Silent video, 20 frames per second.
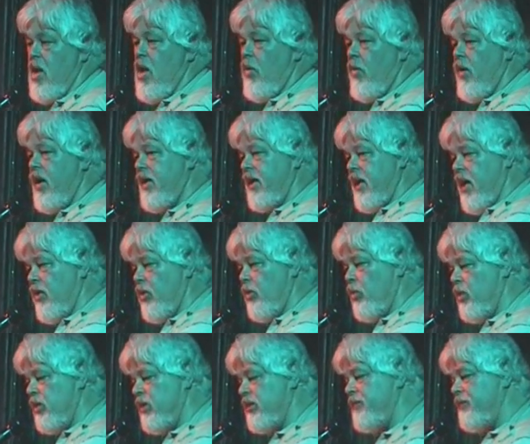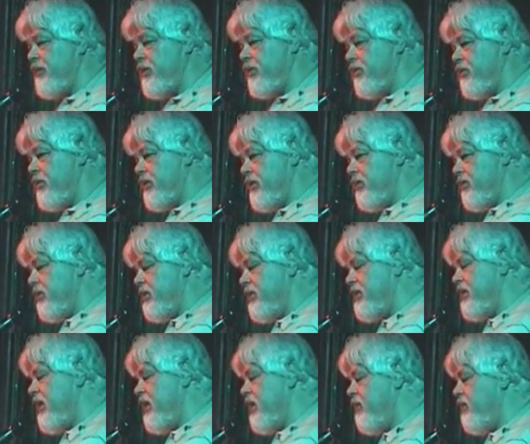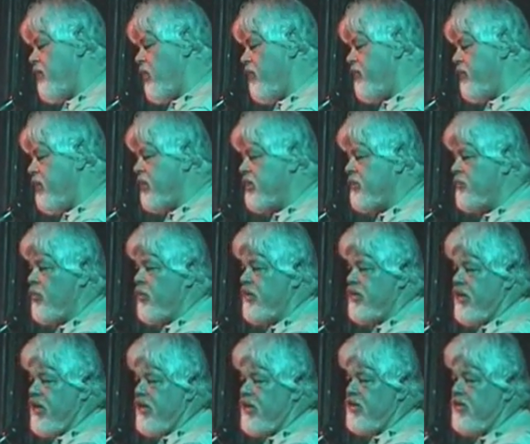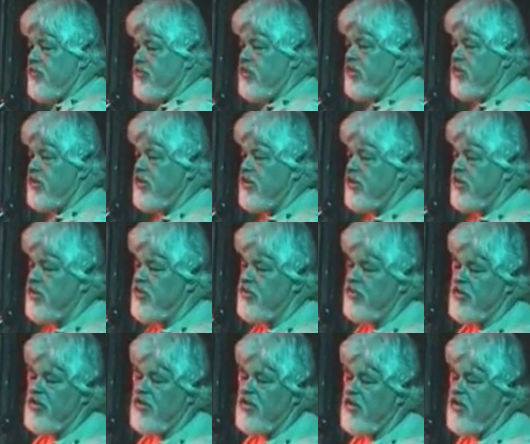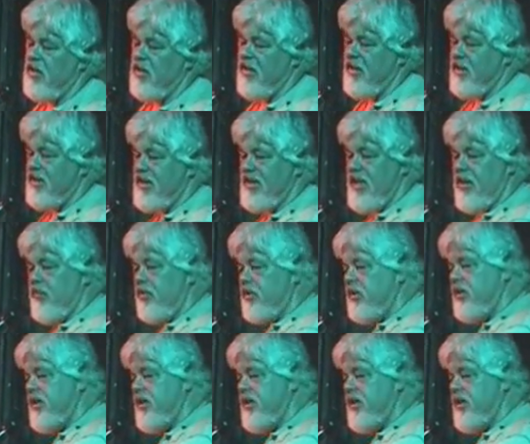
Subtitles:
Right now, the world's fisheries are in a state of overexploitation, which is to an extent